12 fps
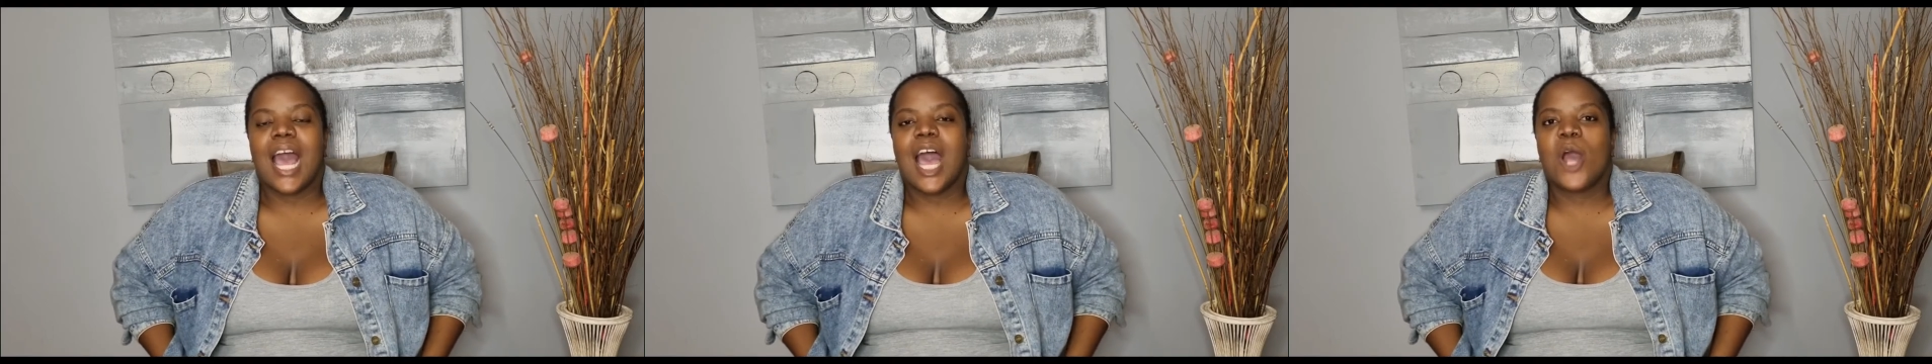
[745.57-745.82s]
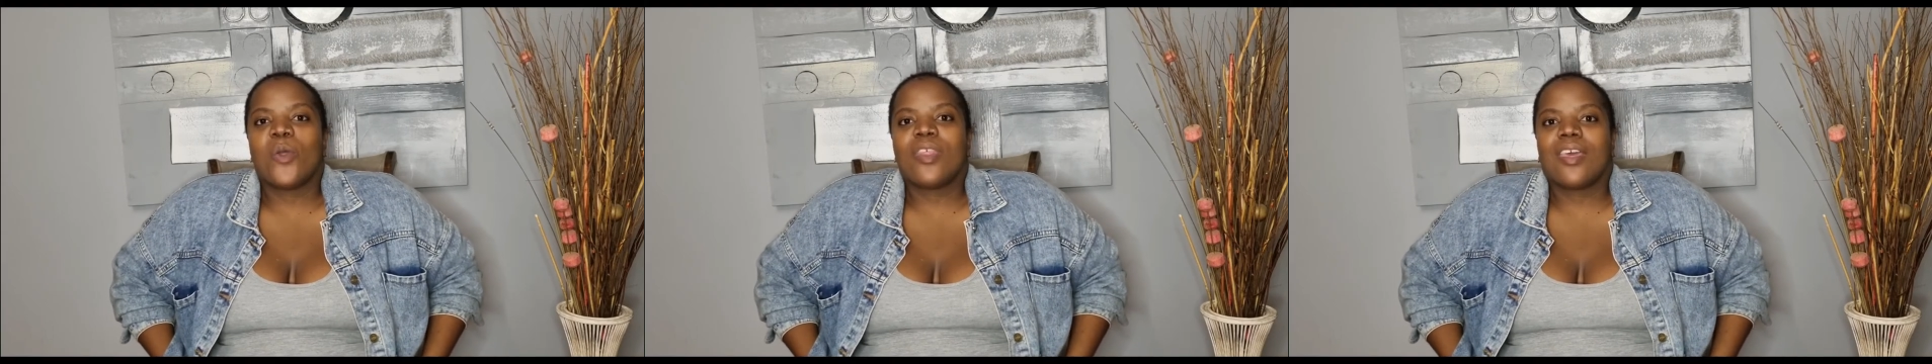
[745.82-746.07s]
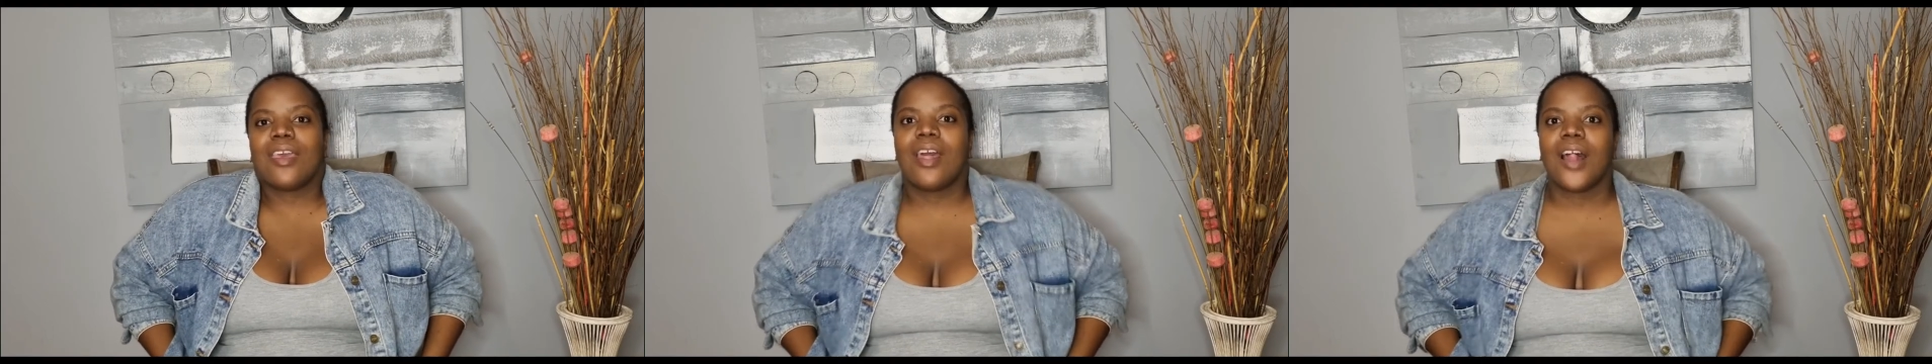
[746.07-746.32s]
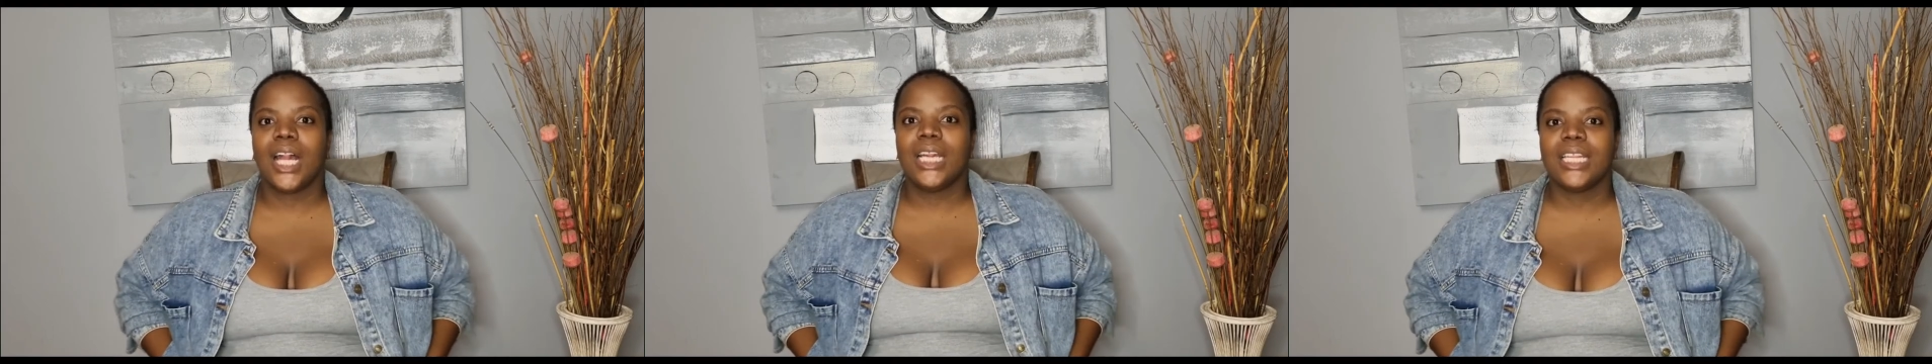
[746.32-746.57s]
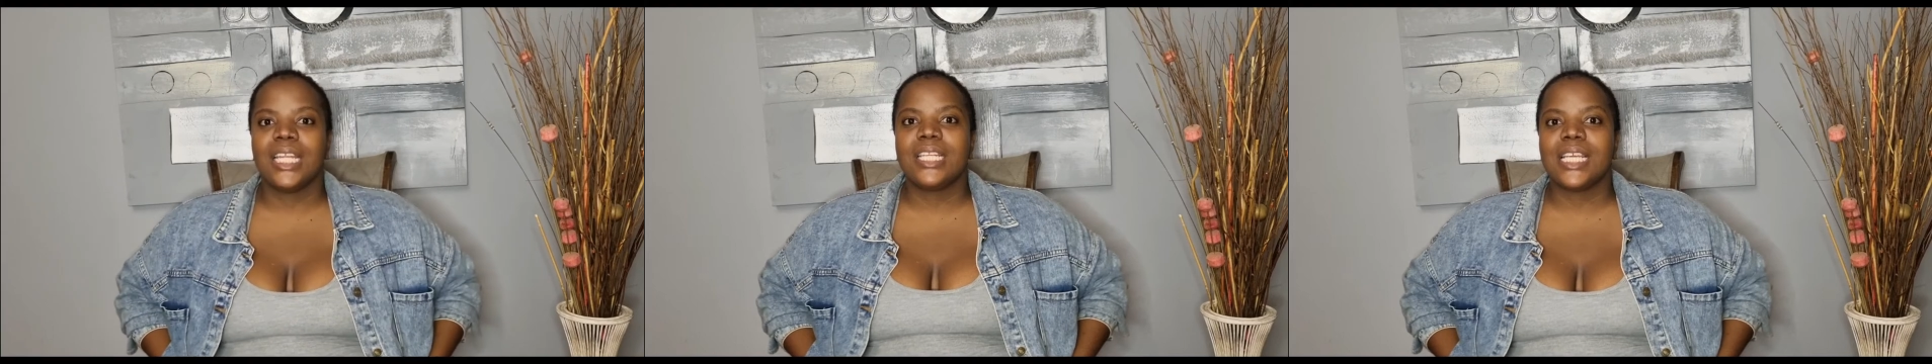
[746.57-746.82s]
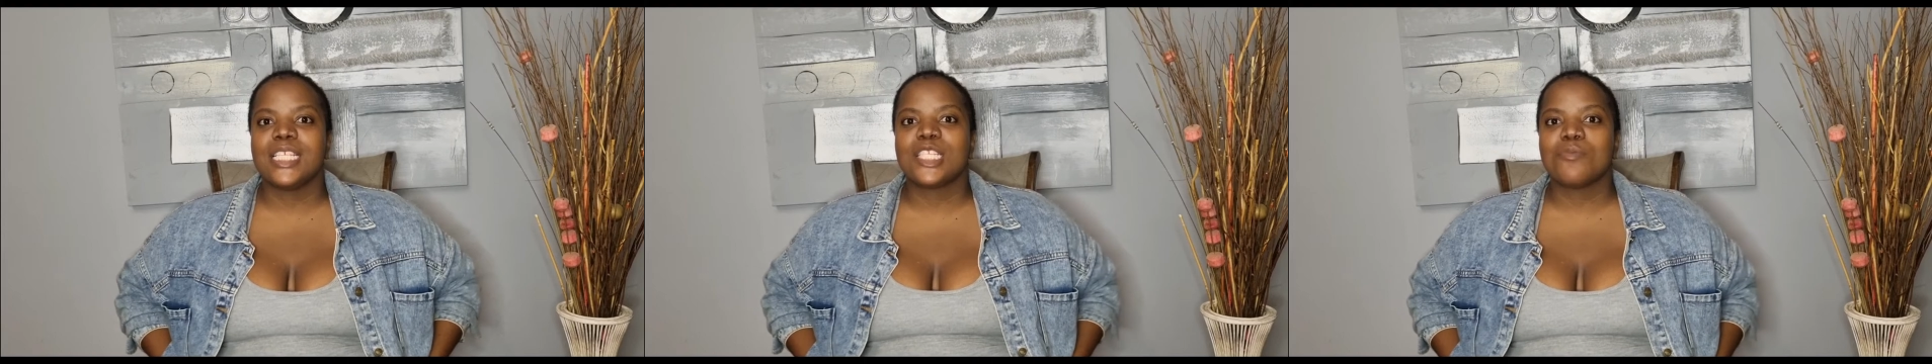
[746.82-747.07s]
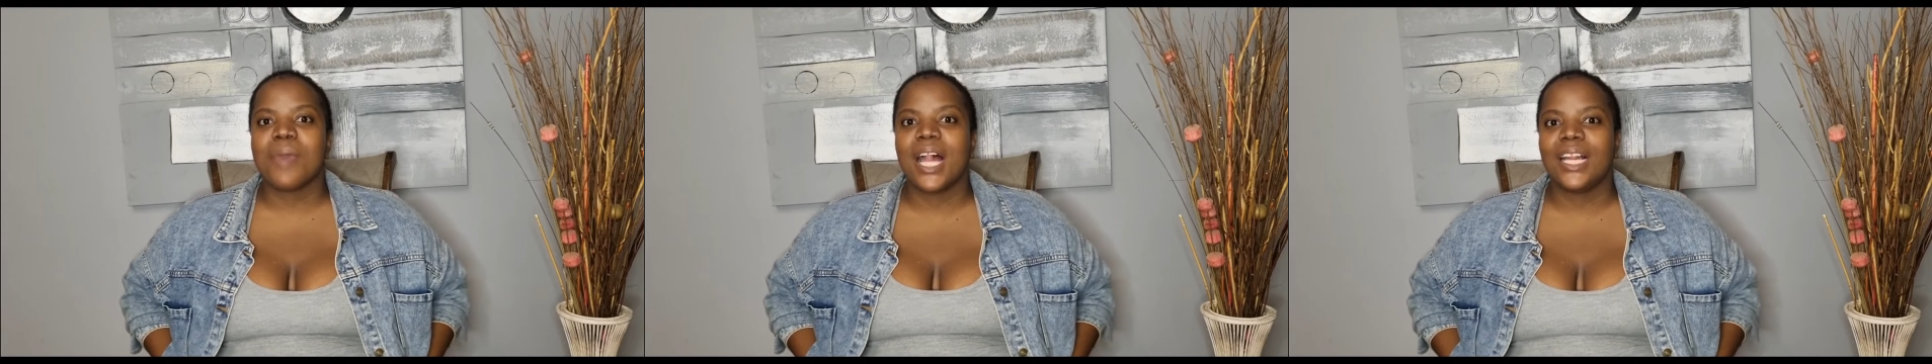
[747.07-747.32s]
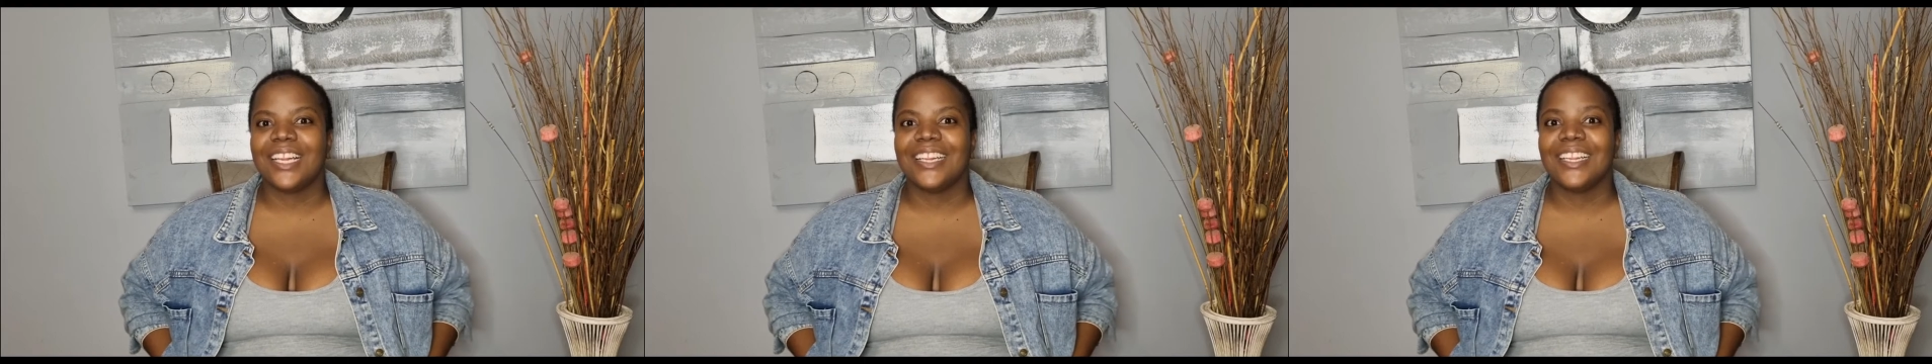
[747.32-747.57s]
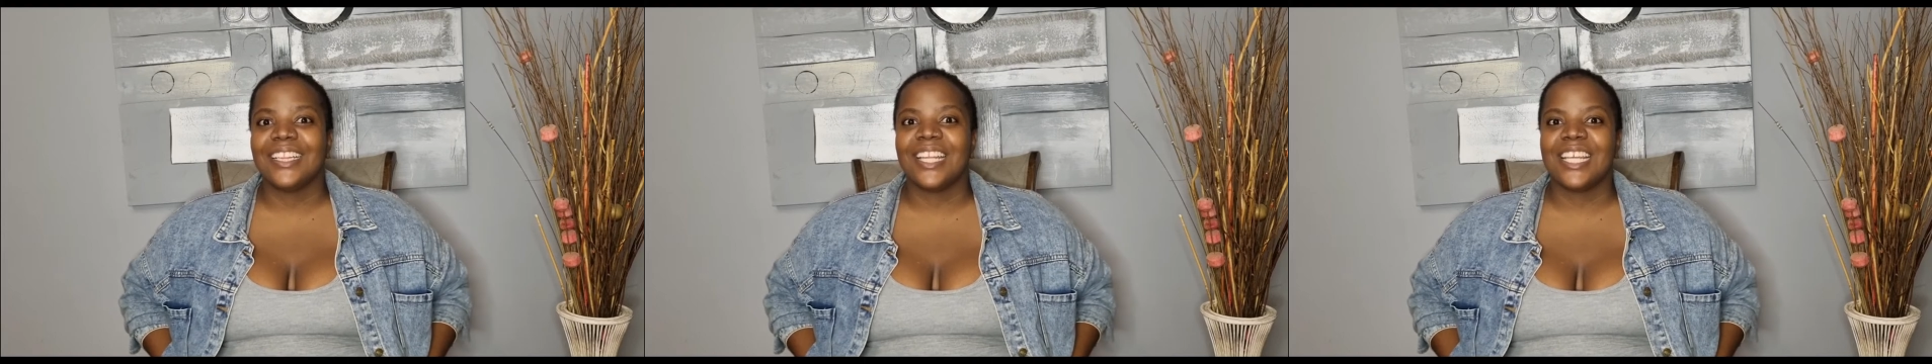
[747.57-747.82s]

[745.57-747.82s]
how the hell did they smell